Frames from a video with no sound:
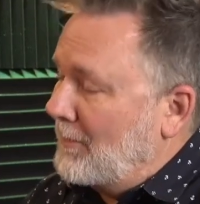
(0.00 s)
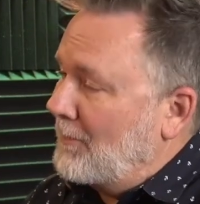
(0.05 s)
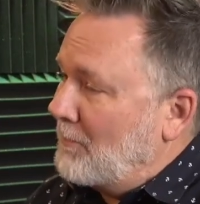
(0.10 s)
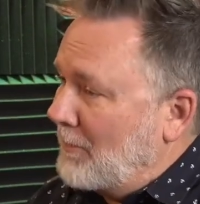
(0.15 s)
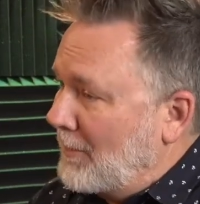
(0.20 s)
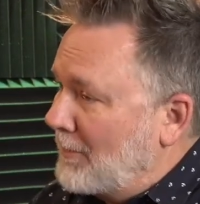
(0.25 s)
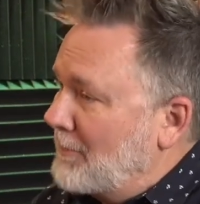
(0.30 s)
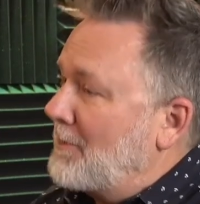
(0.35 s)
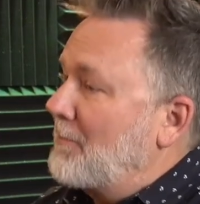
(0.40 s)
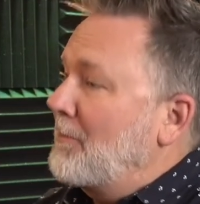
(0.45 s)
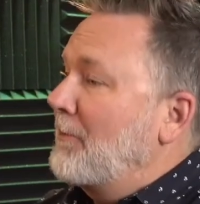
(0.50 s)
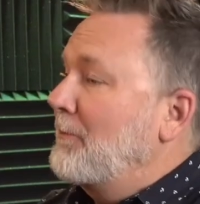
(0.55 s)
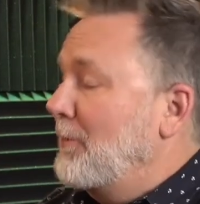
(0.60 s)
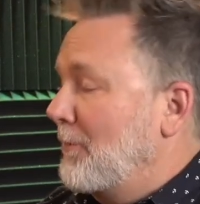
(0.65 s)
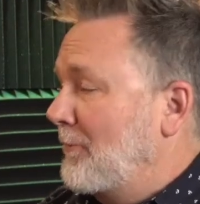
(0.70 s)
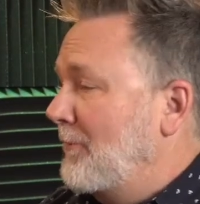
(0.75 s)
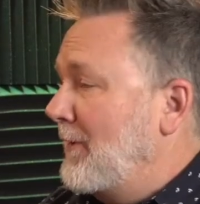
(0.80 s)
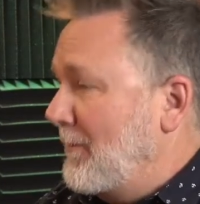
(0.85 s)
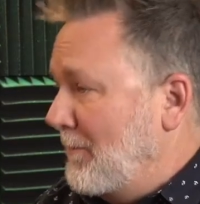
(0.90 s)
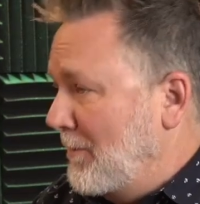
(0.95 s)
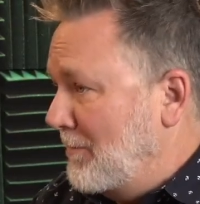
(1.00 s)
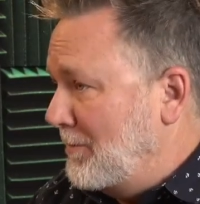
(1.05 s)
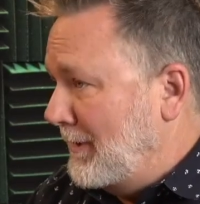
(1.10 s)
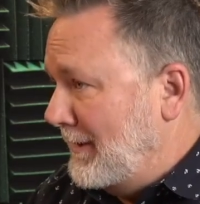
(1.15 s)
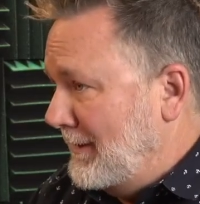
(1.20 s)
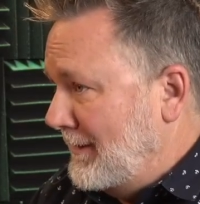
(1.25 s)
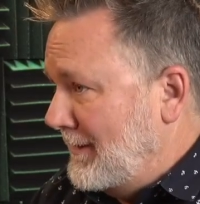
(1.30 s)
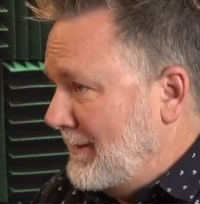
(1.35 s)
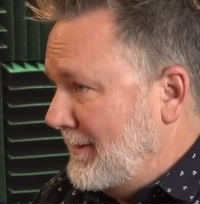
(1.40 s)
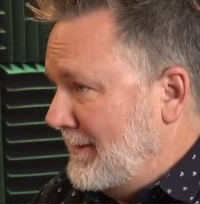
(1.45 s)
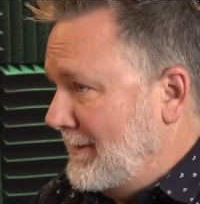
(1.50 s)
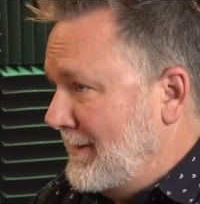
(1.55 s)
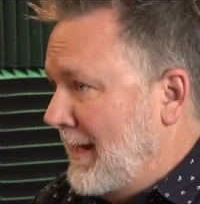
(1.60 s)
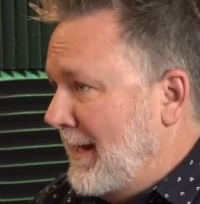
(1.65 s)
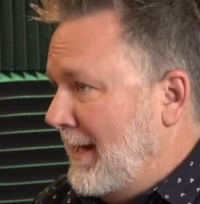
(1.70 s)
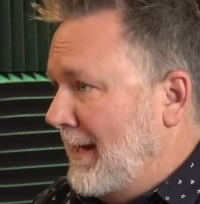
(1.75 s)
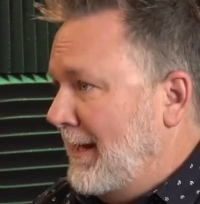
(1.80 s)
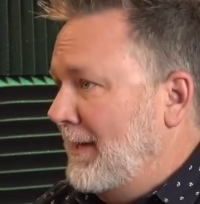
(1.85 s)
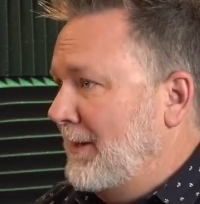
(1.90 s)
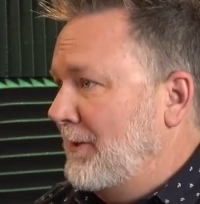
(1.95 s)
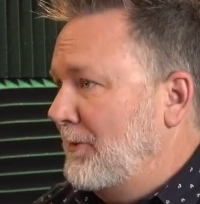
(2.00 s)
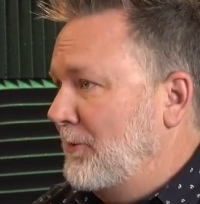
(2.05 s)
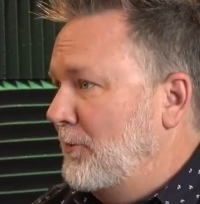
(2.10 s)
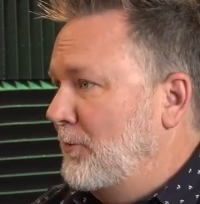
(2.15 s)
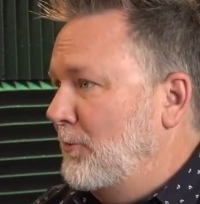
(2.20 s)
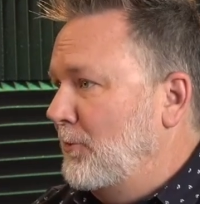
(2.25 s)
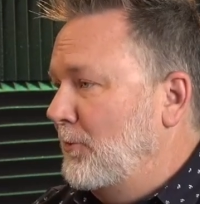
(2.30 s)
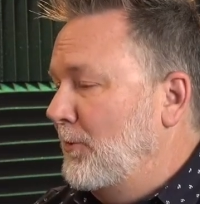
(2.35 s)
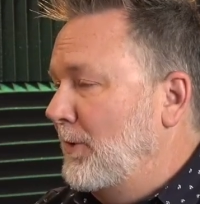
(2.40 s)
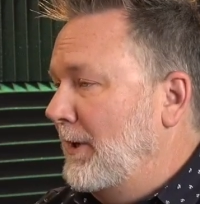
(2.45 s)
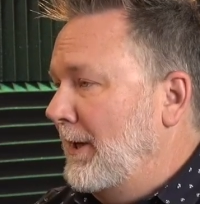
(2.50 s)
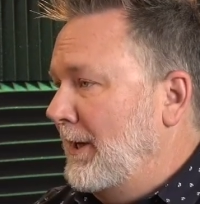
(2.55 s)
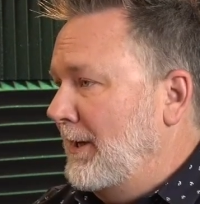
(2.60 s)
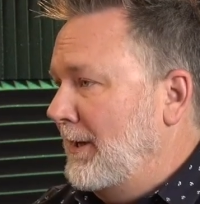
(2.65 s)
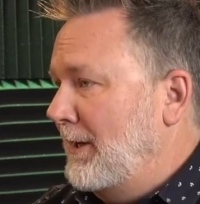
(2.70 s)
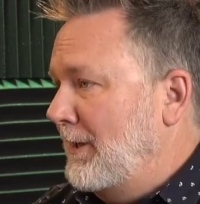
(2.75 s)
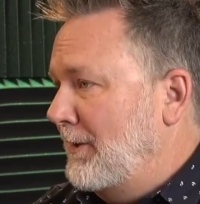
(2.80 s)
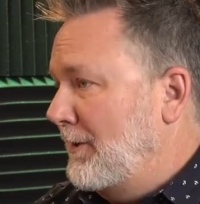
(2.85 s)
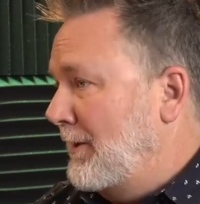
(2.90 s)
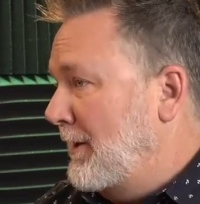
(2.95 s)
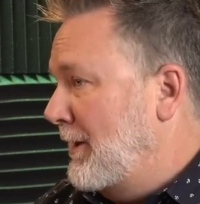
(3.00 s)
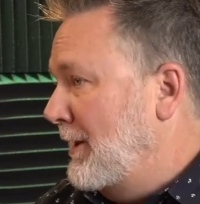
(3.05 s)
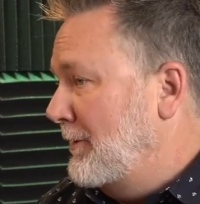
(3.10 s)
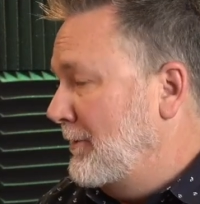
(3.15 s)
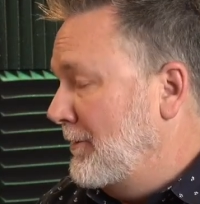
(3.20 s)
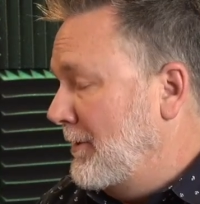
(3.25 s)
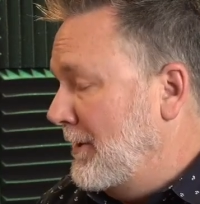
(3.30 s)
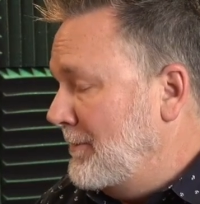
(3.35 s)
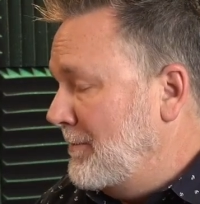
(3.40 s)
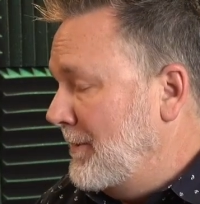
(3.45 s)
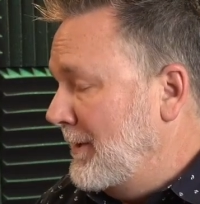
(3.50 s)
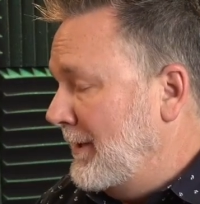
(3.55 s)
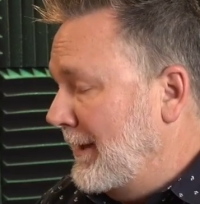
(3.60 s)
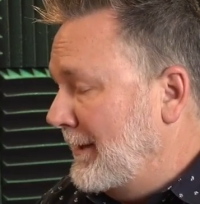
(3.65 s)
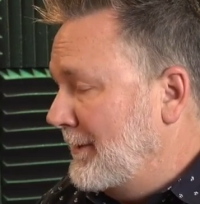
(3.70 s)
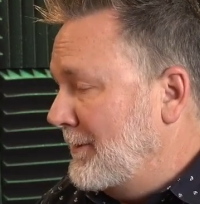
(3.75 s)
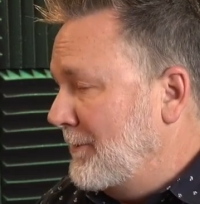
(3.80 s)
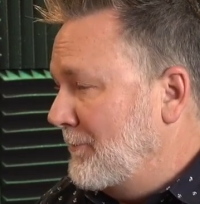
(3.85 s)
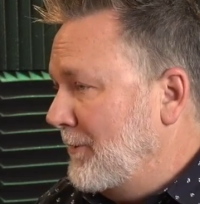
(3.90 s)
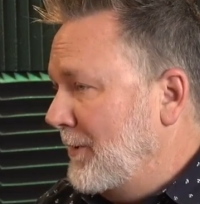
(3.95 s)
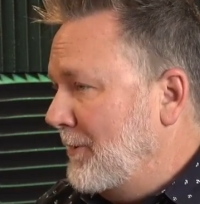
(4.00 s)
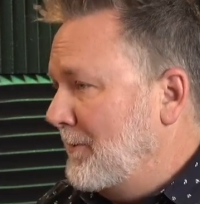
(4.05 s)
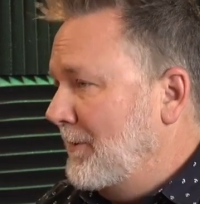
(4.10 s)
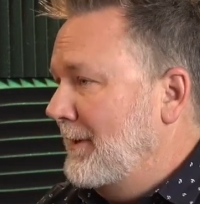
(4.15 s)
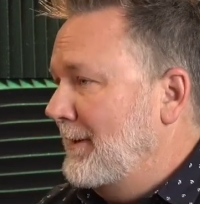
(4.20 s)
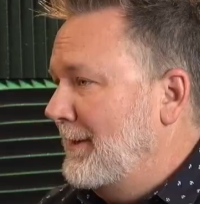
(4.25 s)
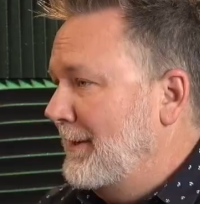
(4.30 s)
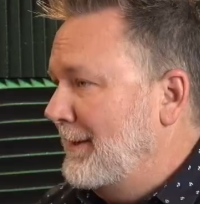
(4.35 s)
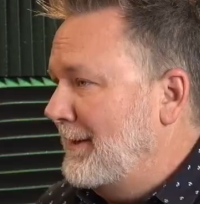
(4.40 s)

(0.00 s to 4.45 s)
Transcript: what are some of your favorite places that you and your husband like to frequent in the